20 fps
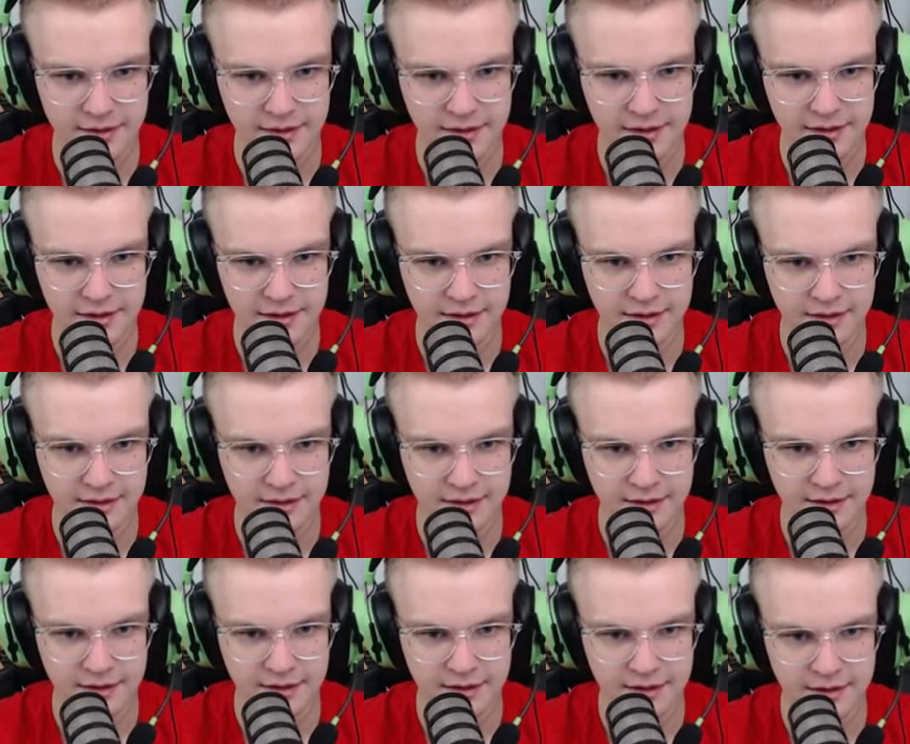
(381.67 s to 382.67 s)

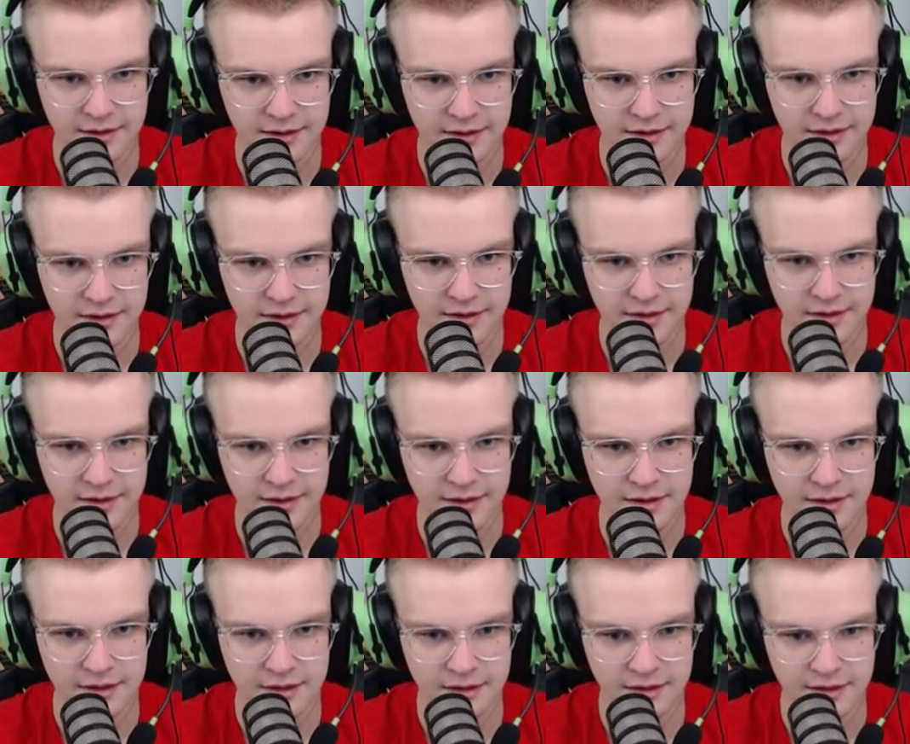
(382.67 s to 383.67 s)

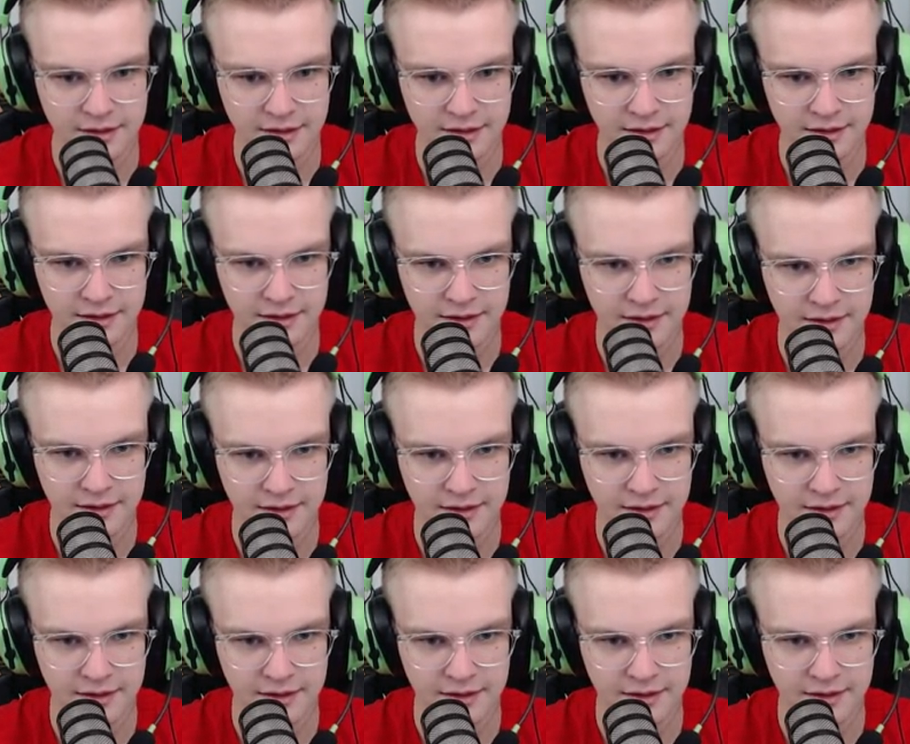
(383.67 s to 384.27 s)
No words are spoken by the person on screen.